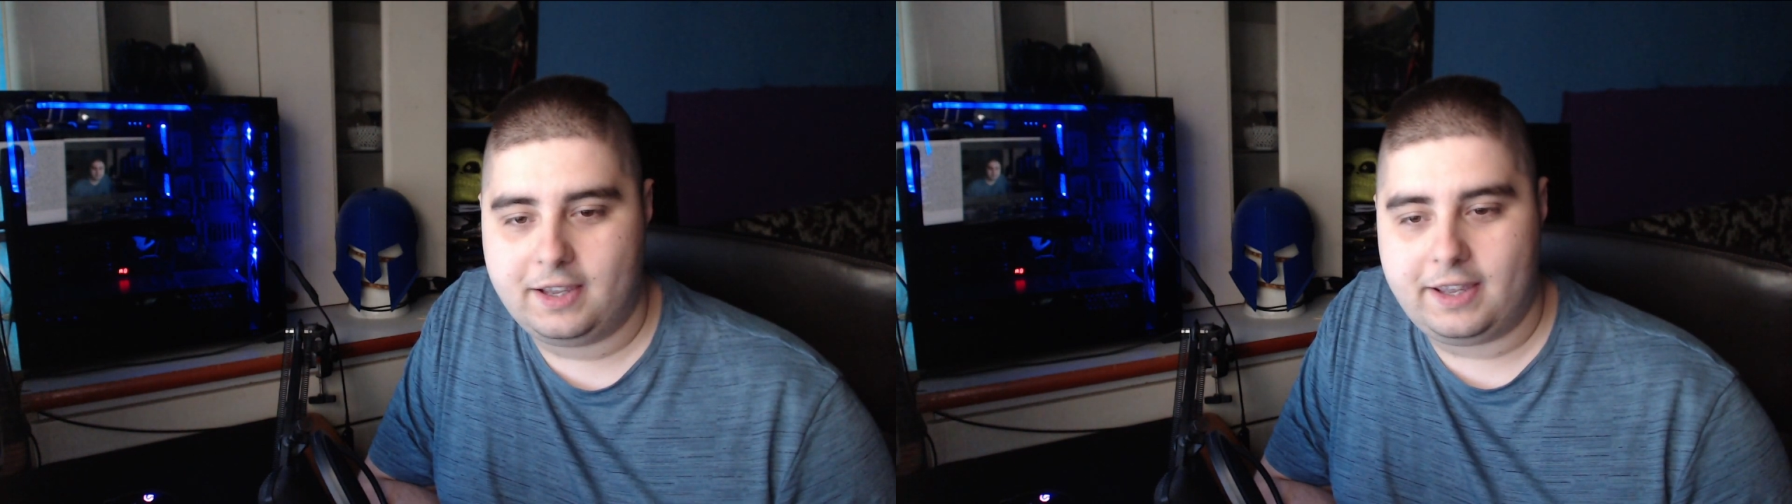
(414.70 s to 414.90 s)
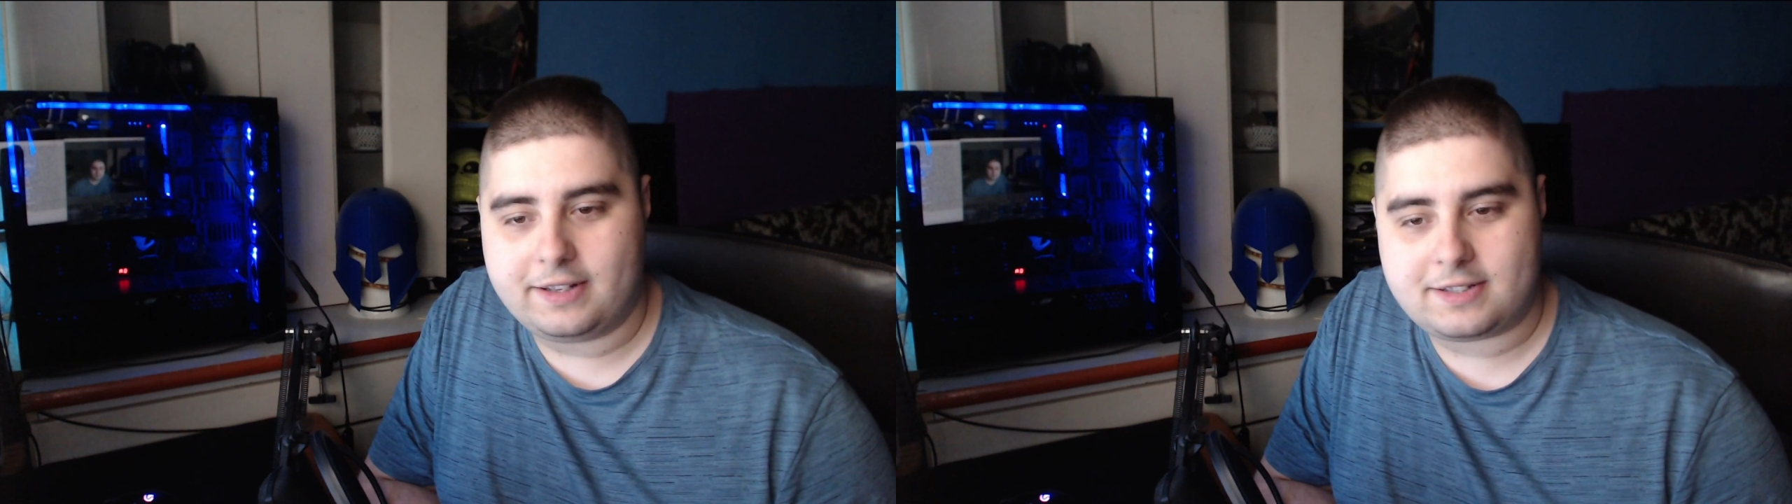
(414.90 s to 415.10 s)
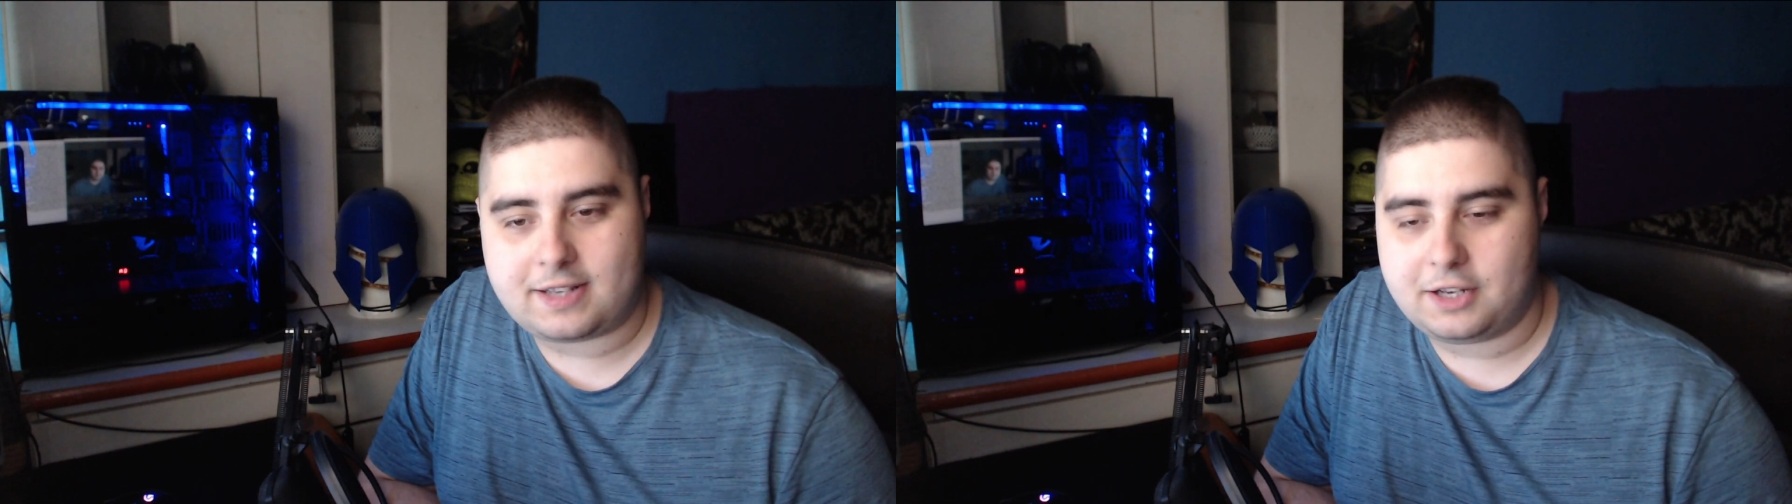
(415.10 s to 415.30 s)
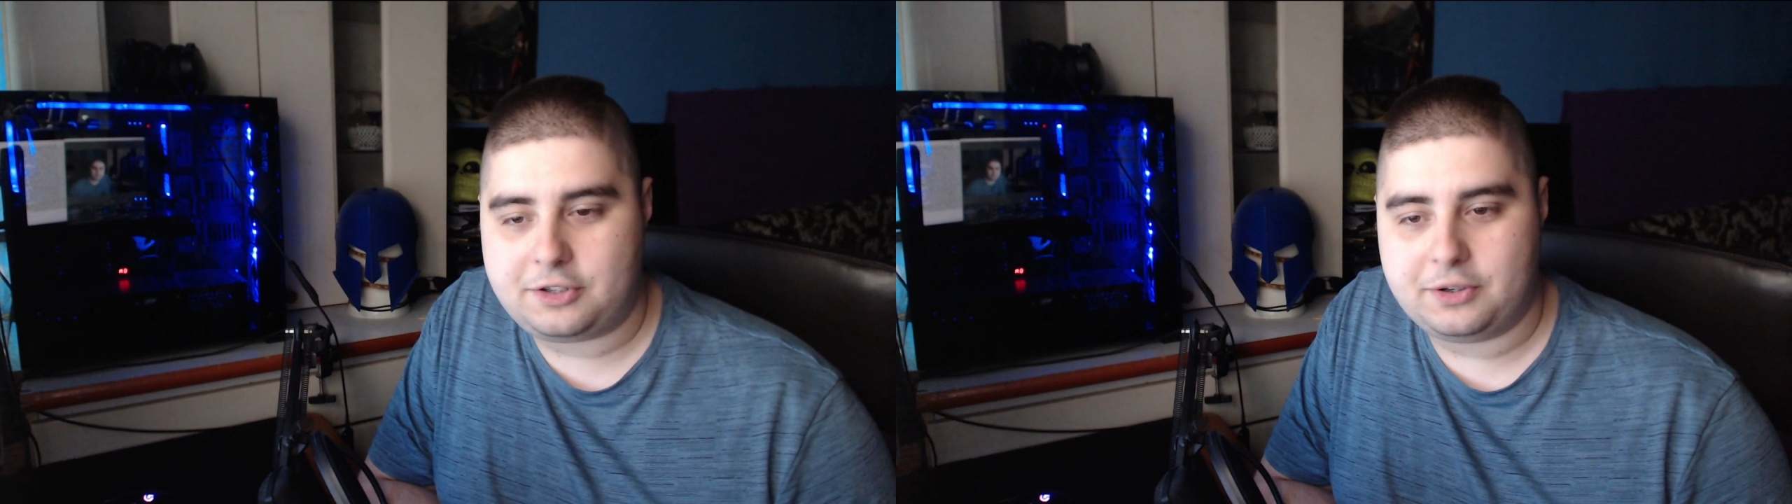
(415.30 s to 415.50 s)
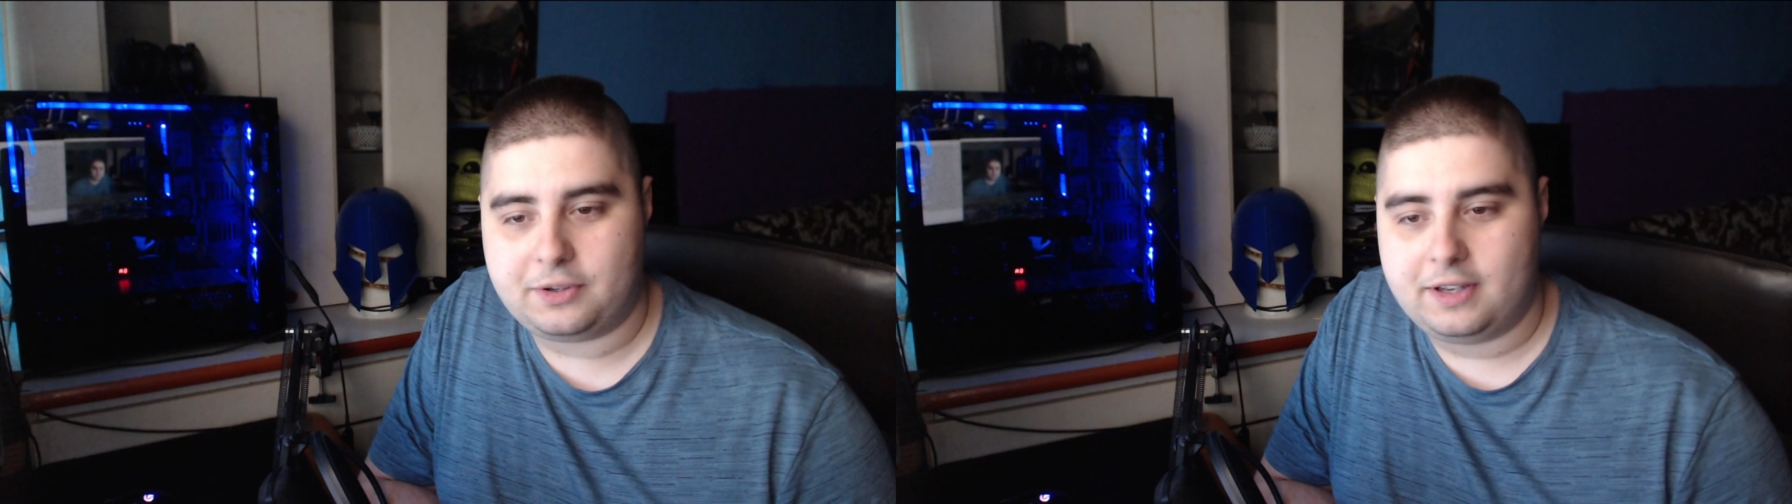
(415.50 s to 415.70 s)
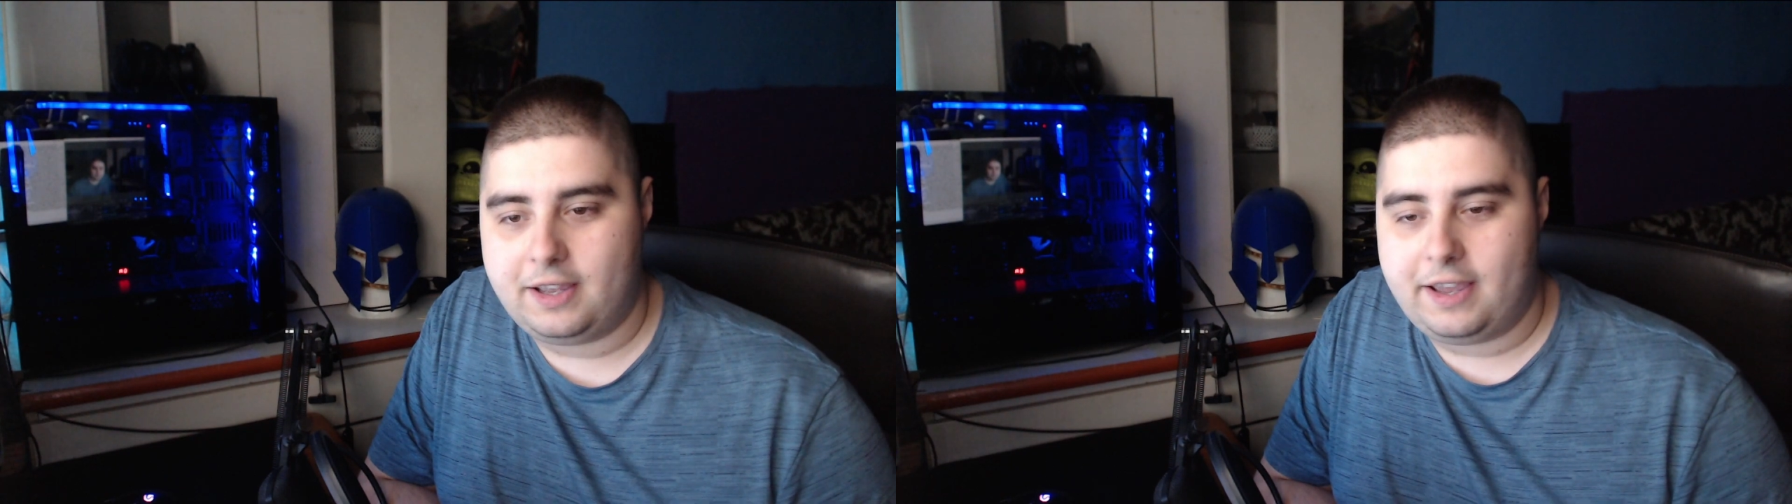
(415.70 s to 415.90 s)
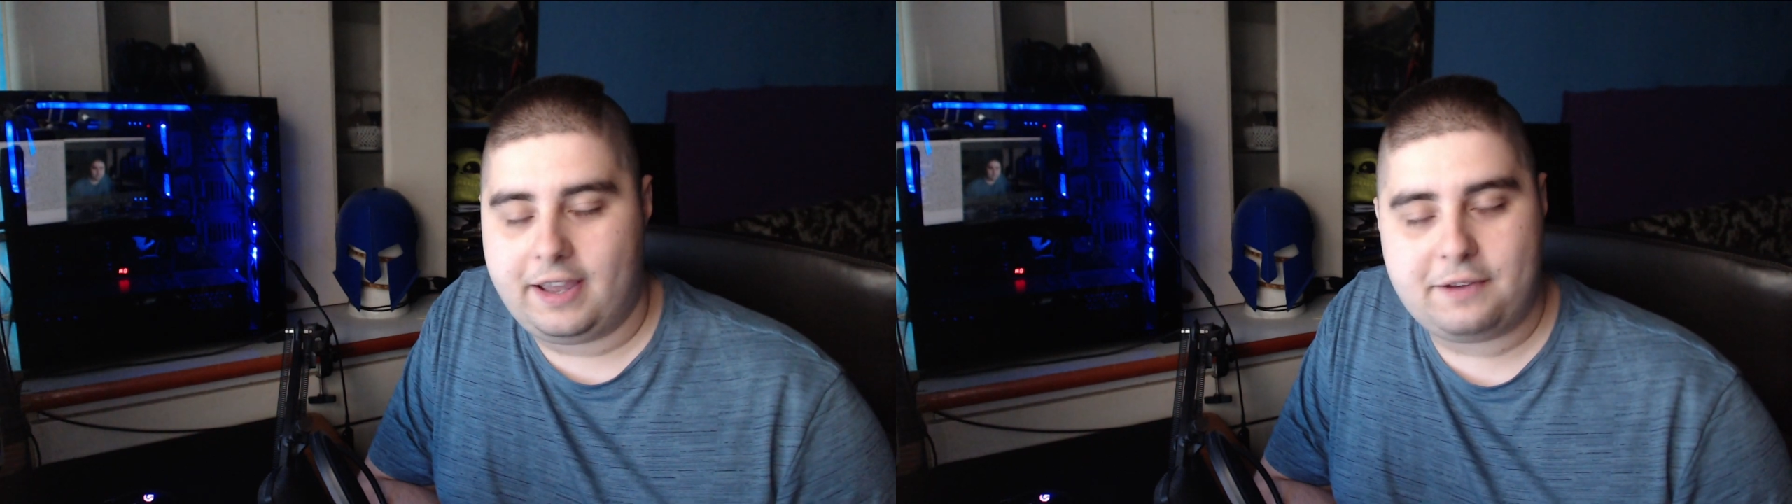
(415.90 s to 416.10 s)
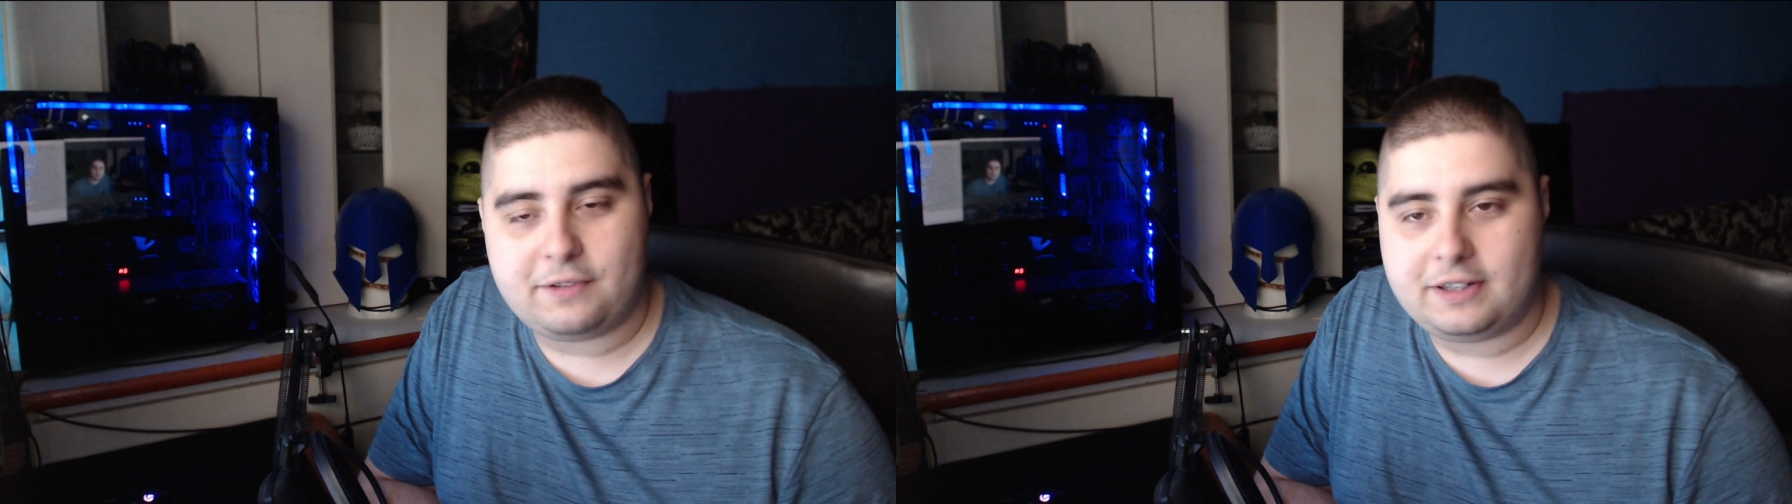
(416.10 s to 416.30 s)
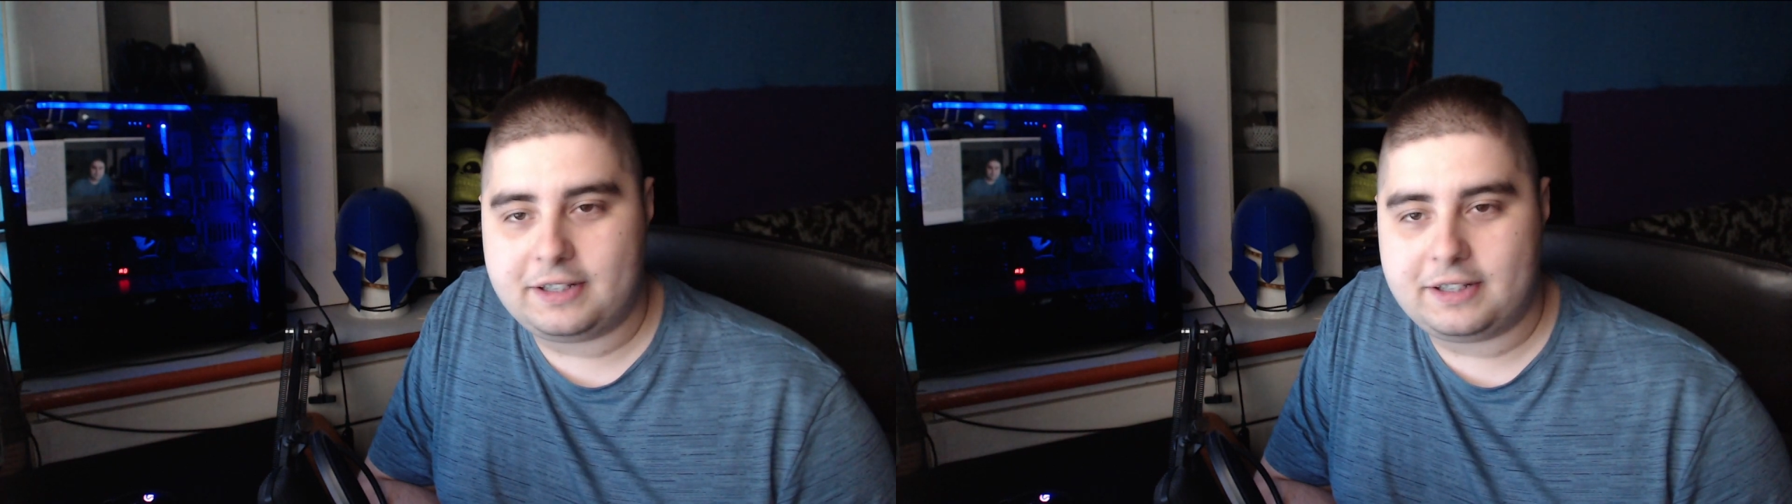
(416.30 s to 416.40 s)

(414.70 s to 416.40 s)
Sachio. And even